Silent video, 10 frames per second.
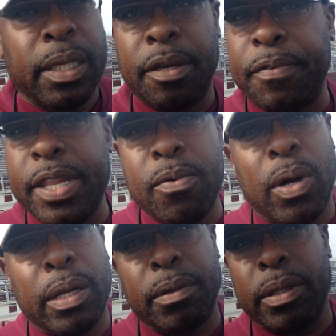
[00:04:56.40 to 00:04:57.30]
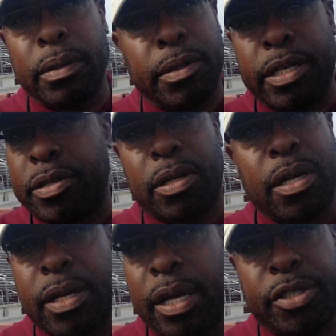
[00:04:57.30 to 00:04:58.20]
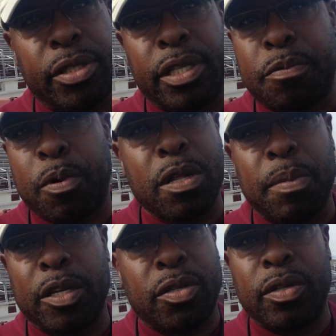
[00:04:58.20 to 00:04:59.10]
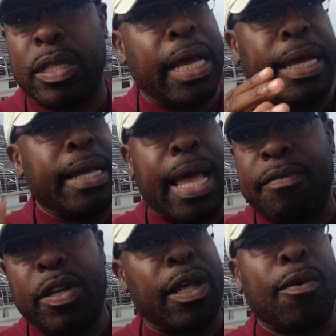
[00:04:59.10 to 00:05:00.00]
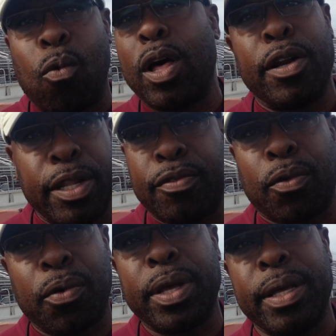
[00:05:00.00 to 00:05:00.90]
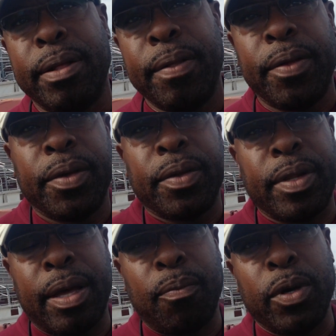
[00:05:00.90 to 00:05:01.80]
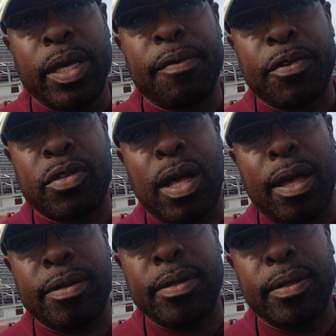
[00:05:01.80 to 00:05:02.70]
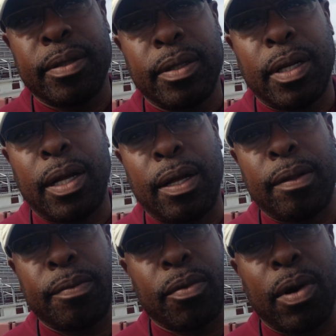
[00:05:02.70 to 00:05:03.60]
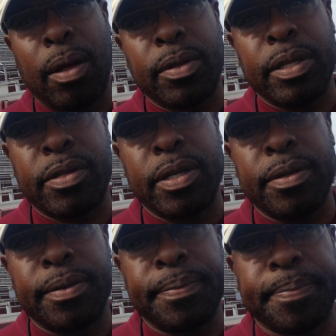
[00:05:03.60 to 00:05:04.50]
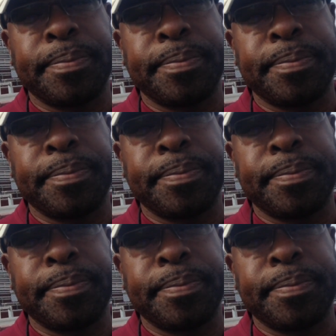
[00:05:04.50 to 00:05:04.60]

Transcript: if anyone gets a concussion, it's pretty much they haven't done one of the three. that we emphasize throughout the season.